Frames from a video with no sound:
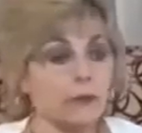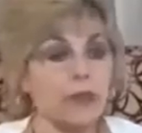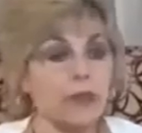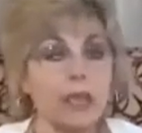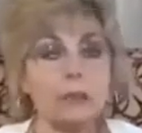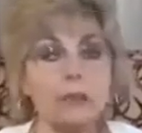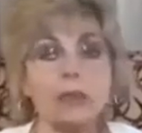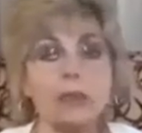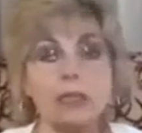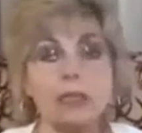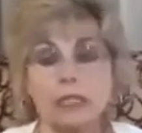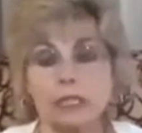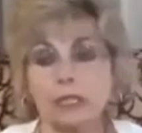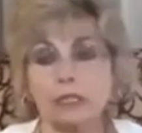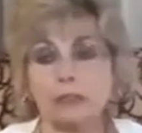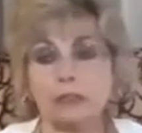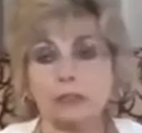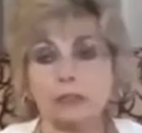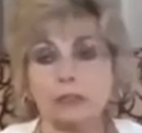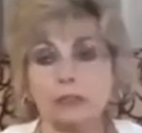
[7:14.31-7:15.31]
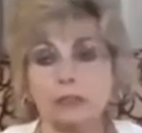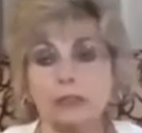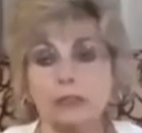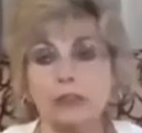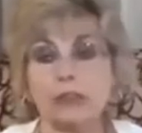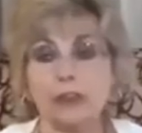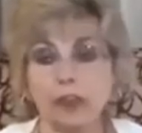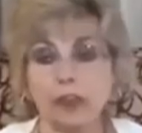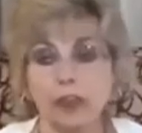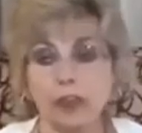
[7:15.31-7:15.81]
They believe,
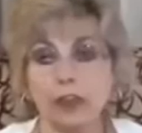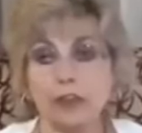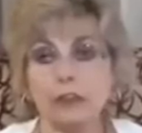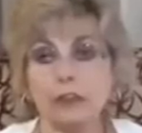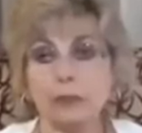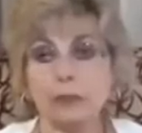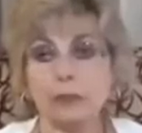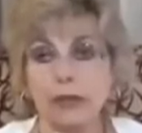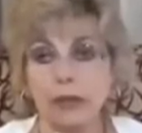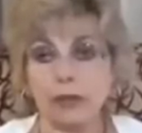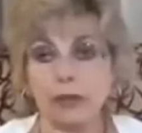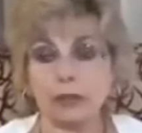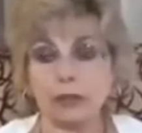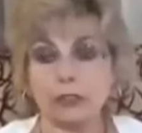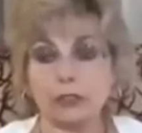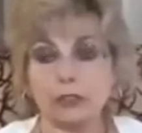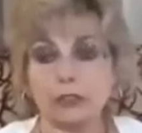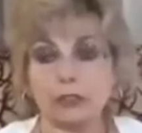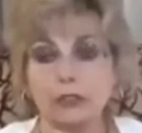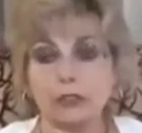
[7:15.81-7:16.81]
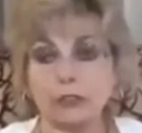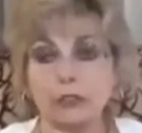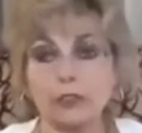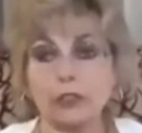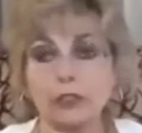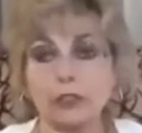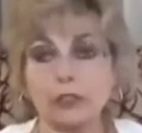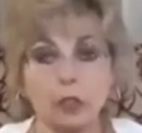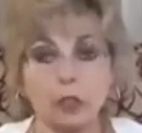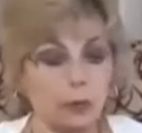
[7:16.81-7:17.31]
the bankers,
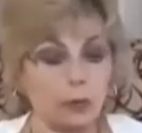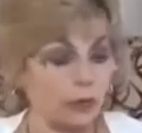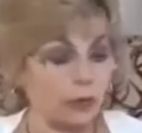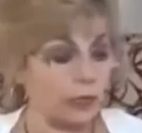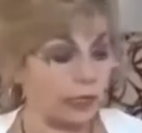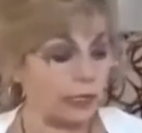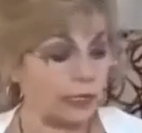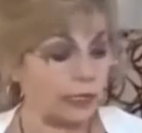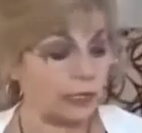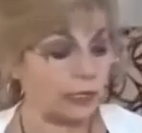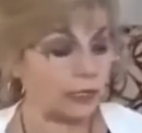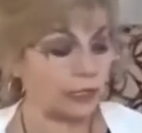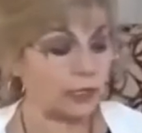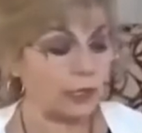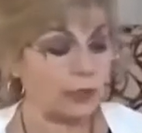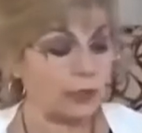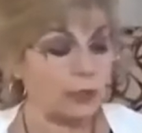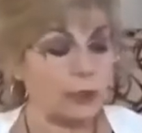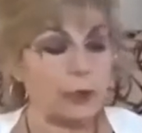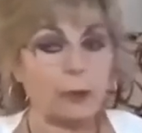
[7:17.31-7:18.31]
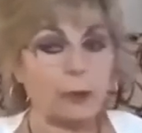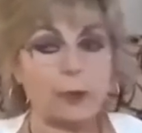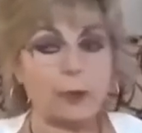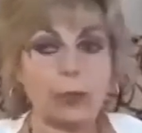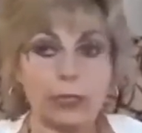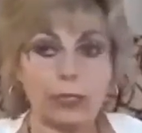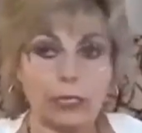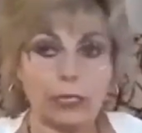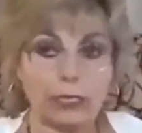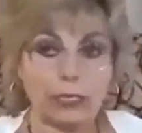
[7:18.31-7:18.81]
the global elites,
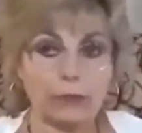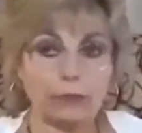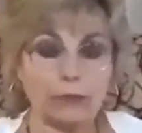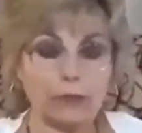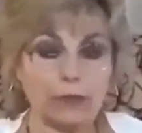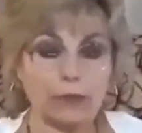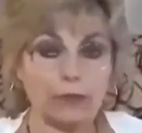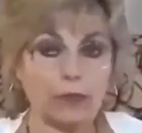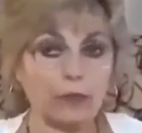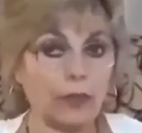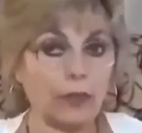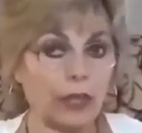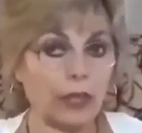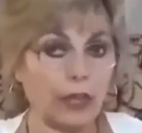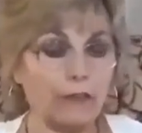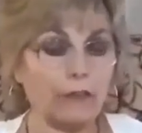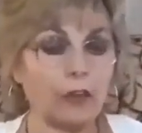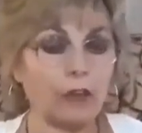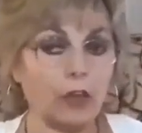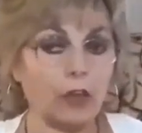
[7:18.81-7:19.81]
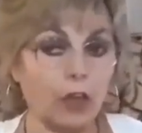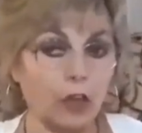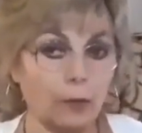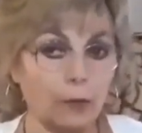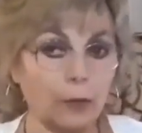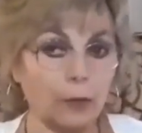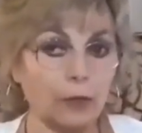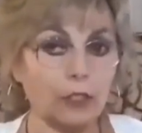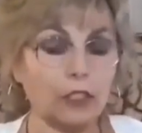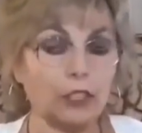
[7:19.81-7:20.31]
believe that they have
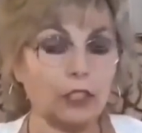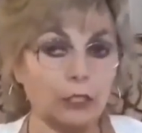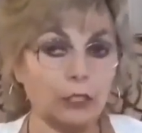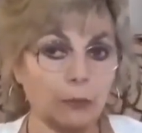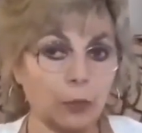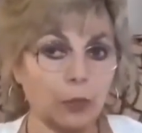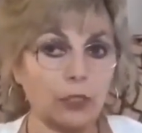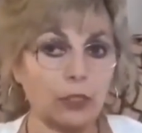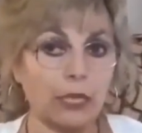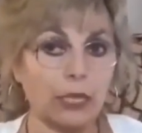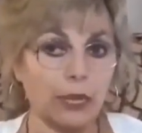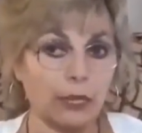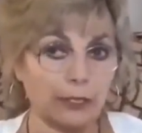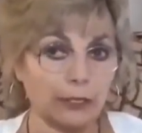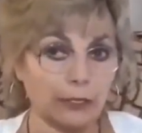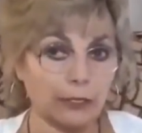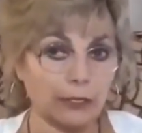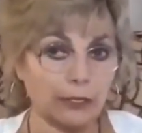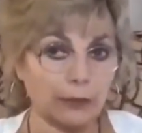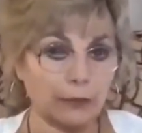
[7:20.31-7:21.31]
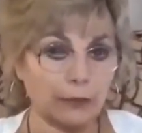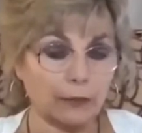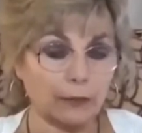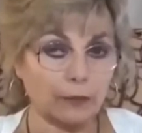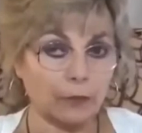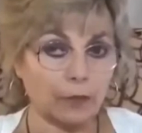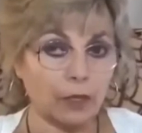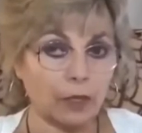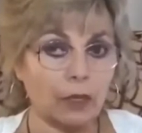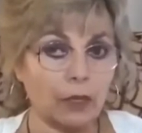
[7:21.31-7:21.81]
accomplished immortality.